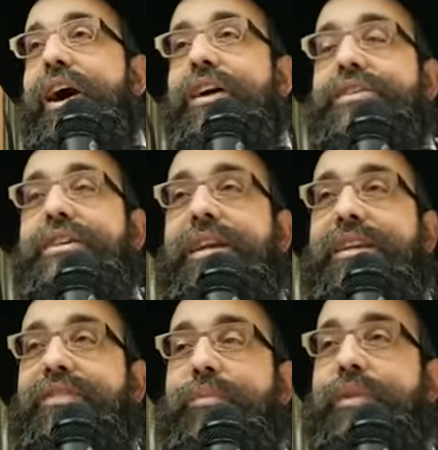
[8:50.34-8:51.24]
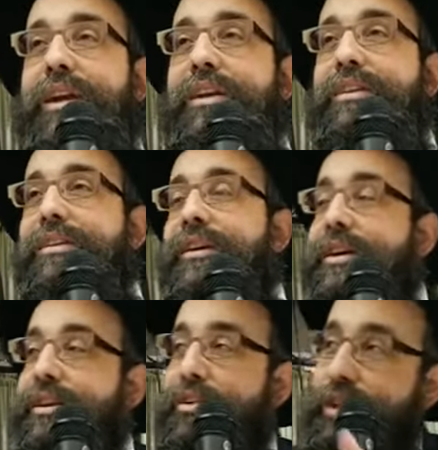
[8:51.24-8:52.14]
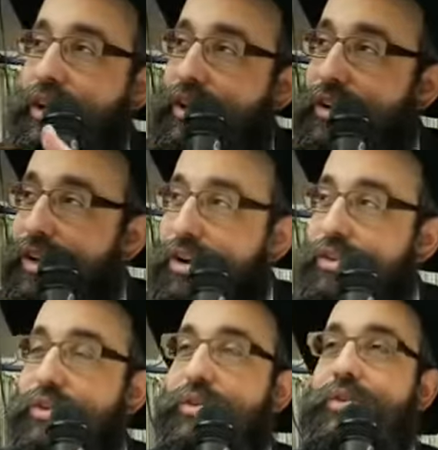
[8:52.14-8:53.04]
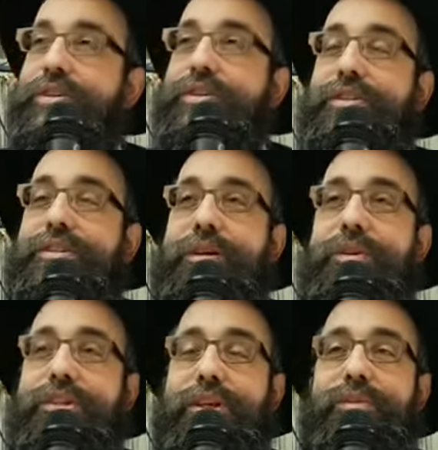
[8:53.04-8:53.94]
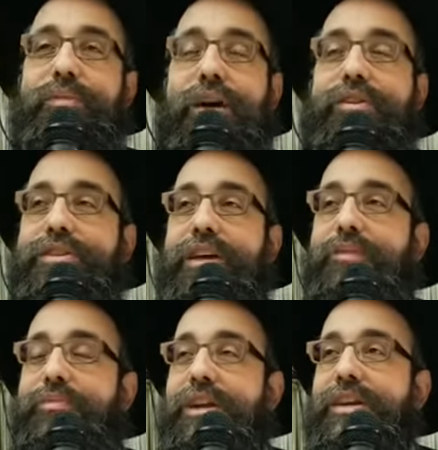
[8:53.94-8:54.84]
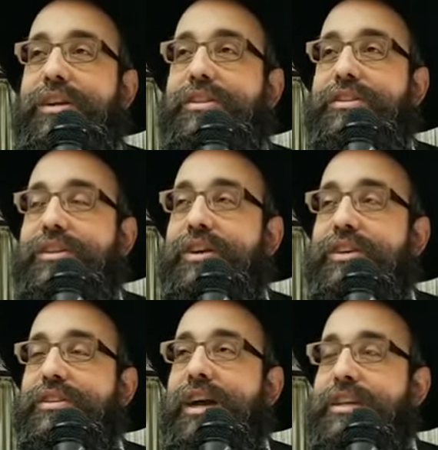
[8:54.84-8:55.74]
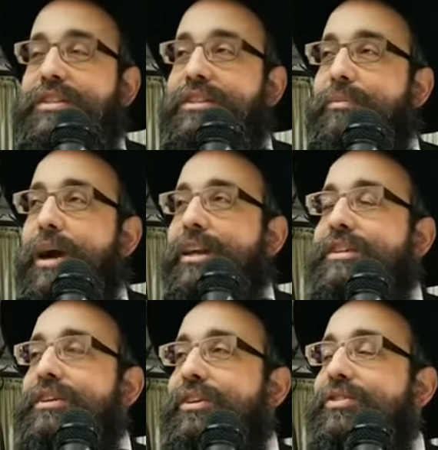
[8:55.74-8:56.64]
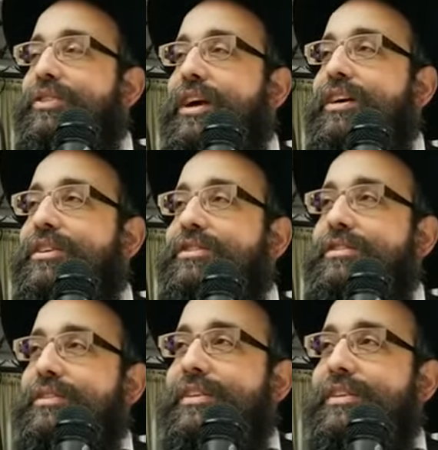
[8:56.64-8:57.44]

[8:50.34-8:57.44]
I bring in, Yuda Yaron, who is Mitzvah tomorrow celebrating his uh, son's Chasna. Mike is here also. Hey, Chasna.